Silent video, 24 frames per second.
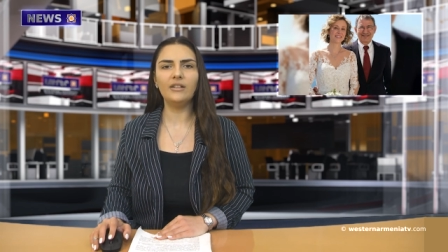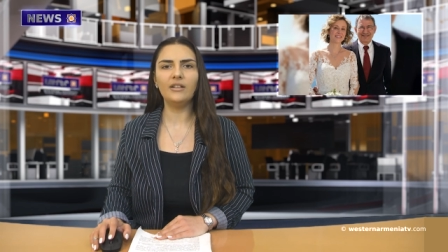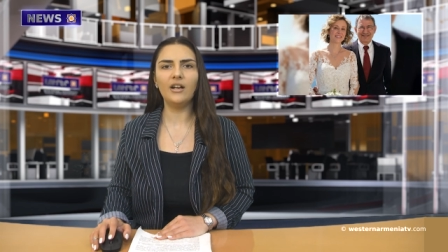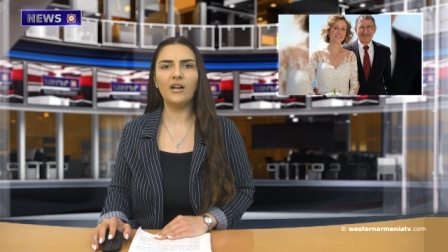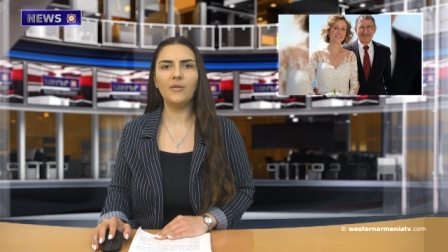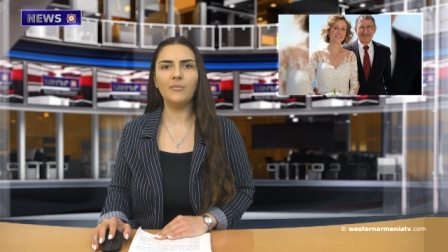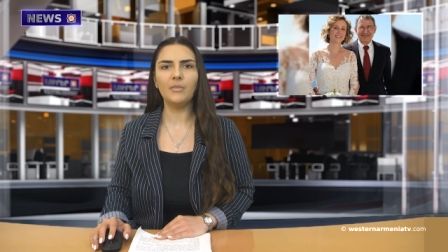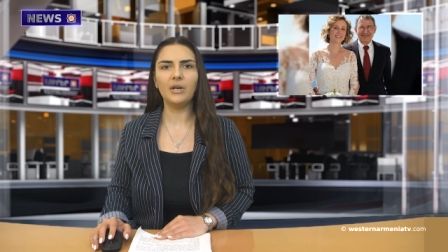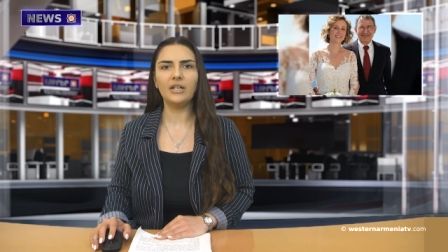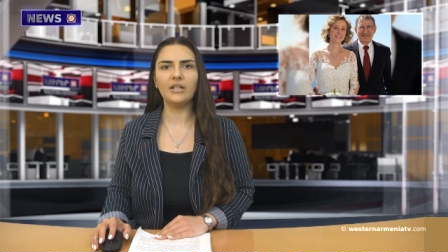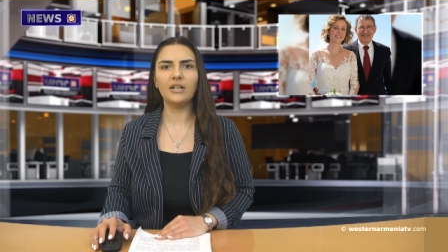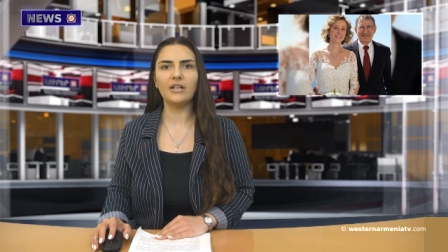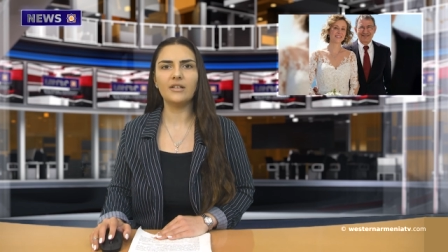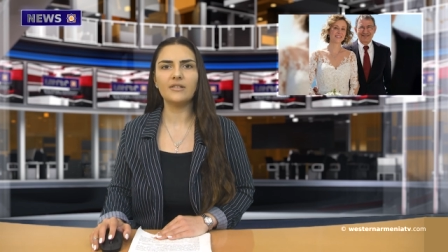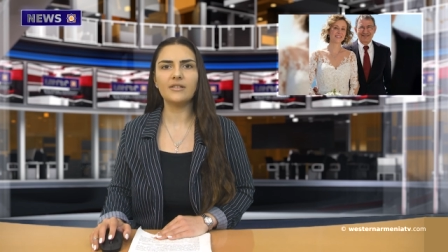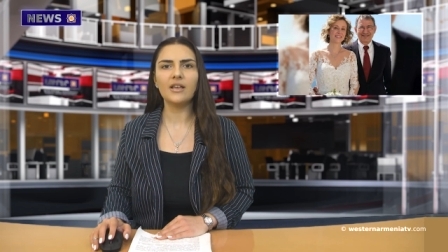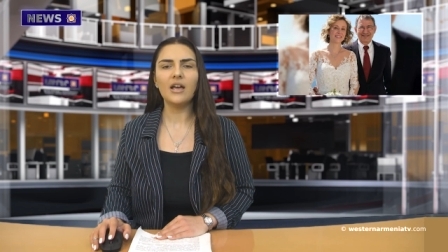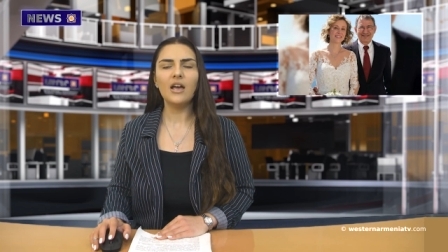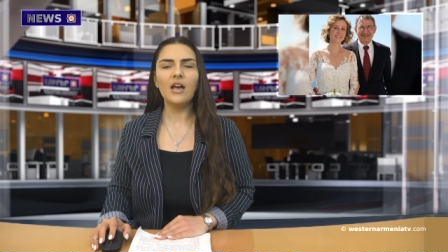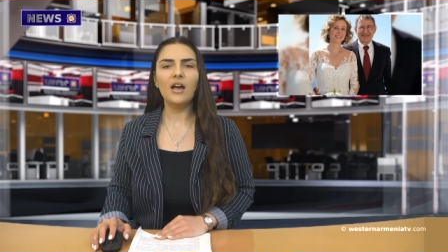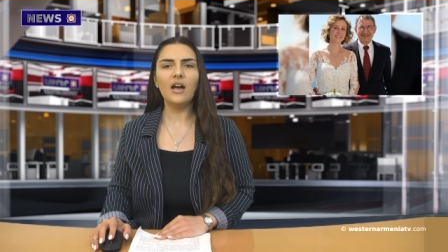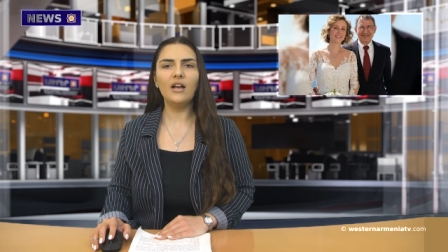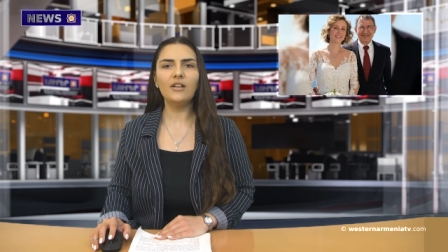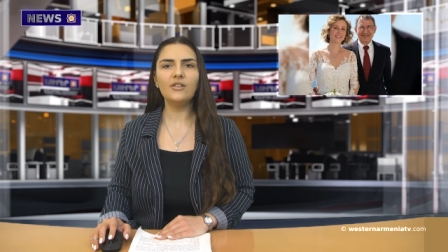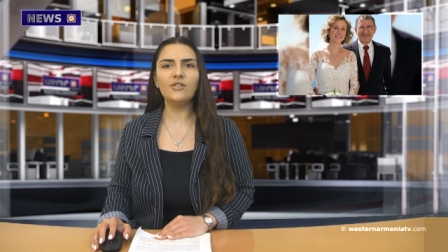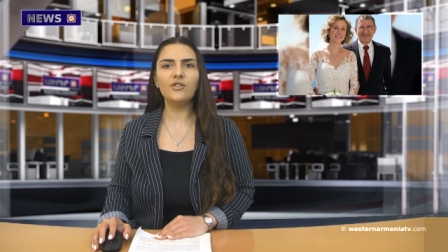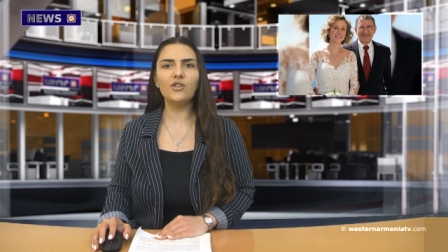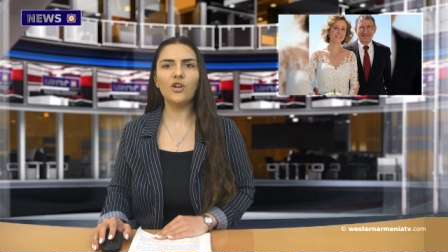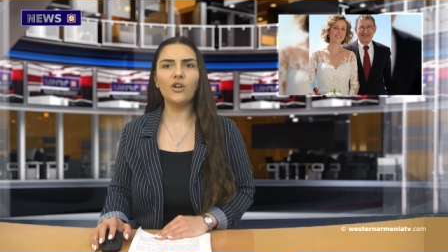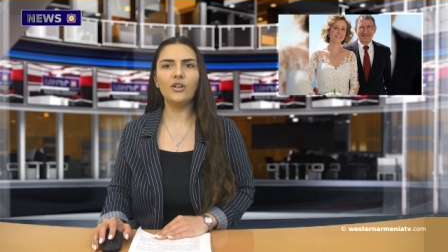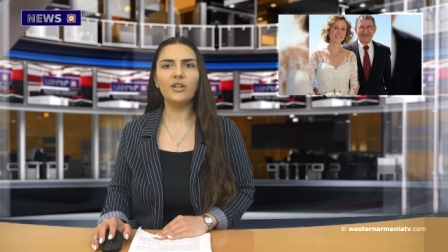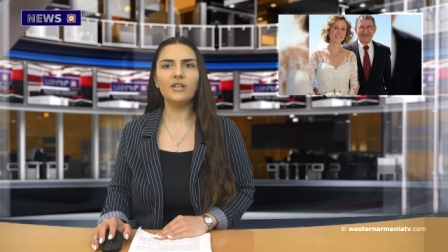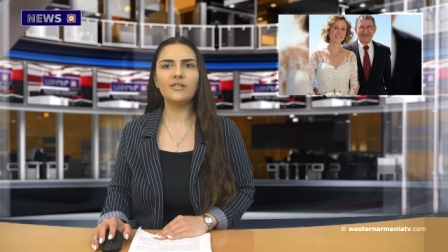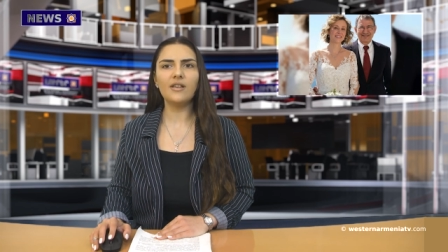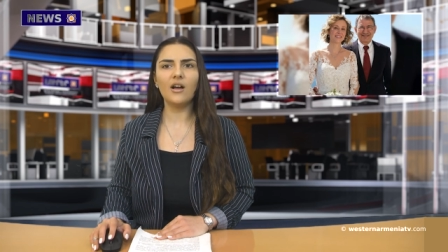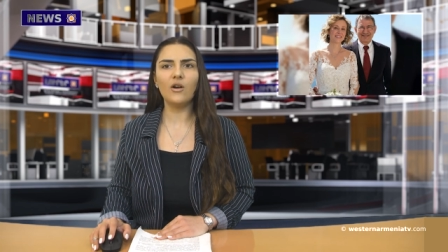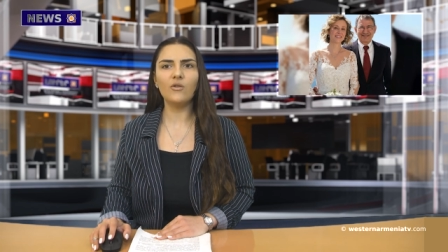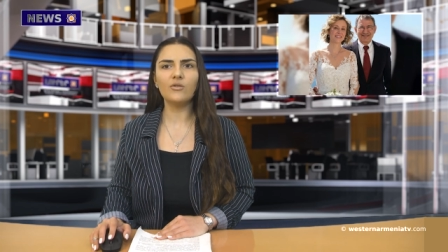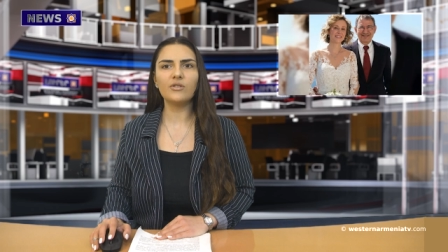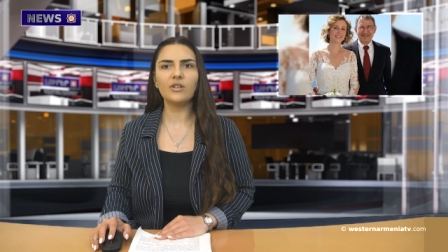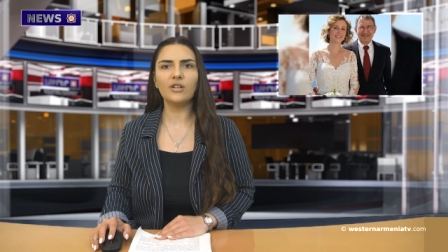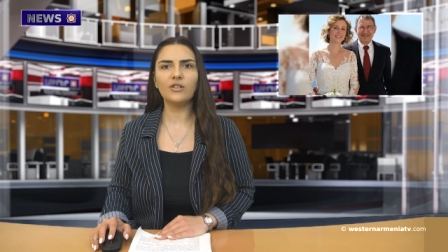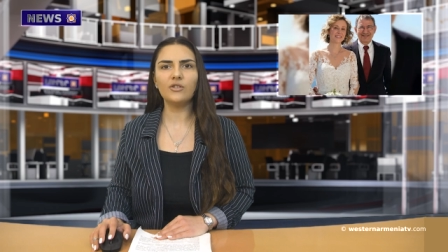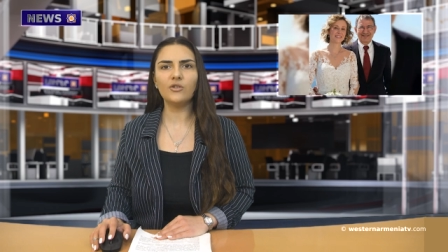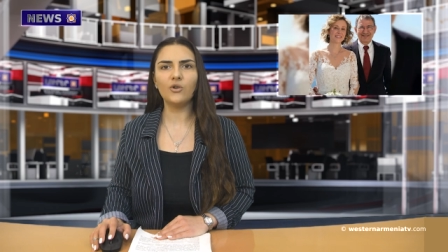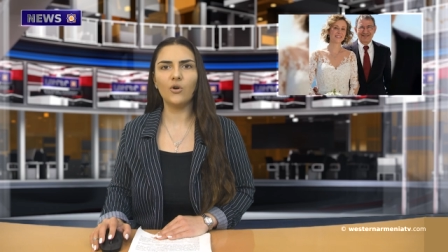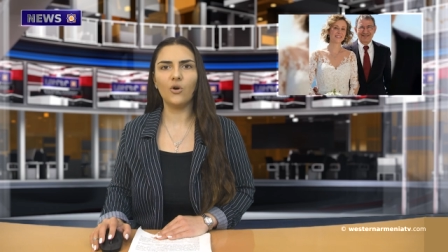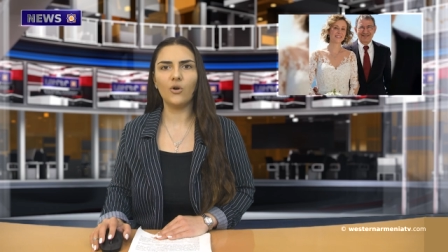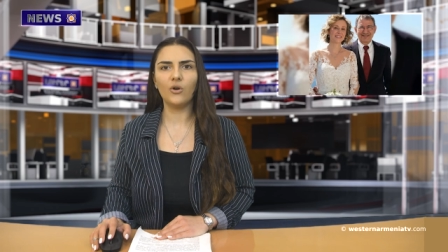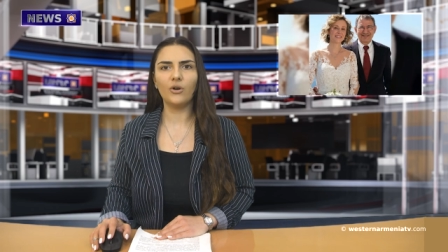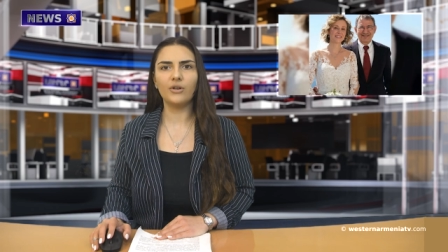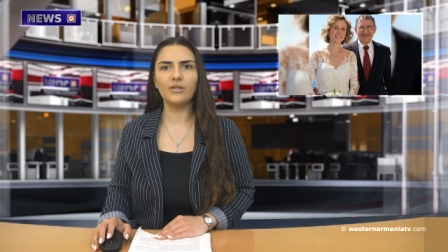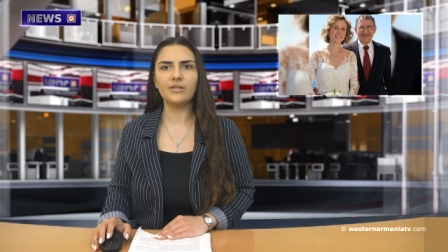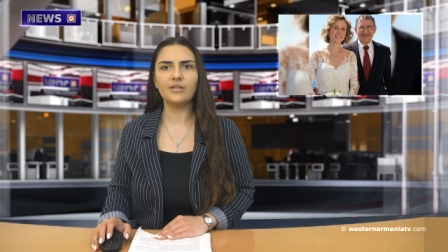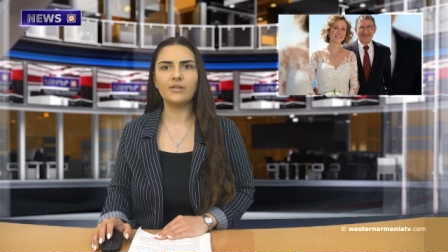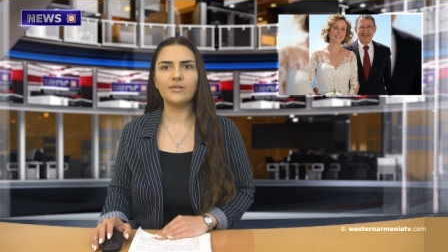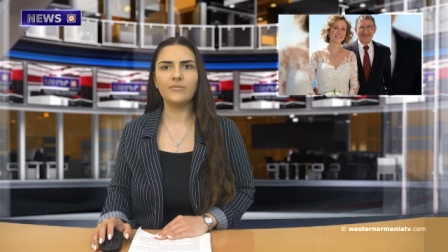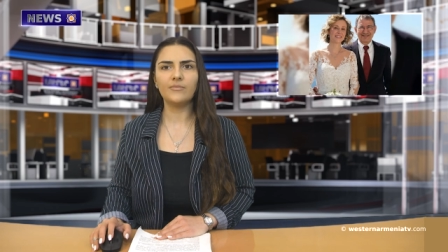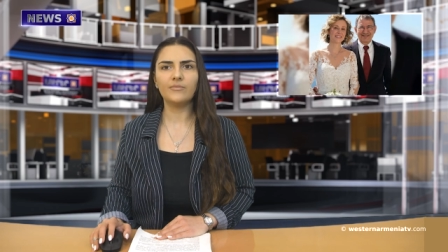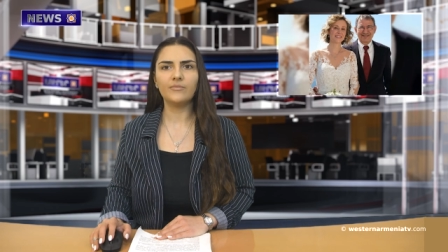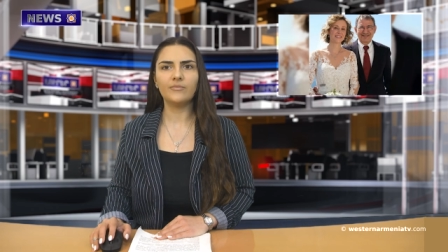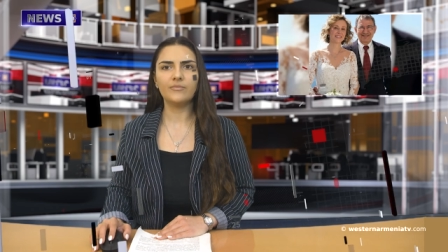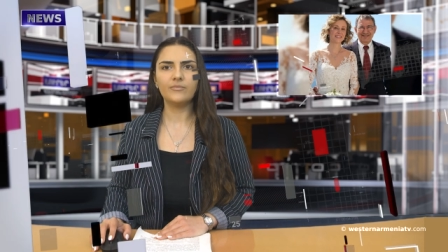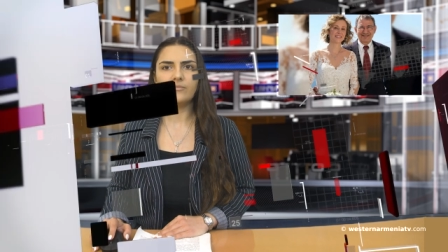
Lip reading: Armenians and 30,000 Kurds.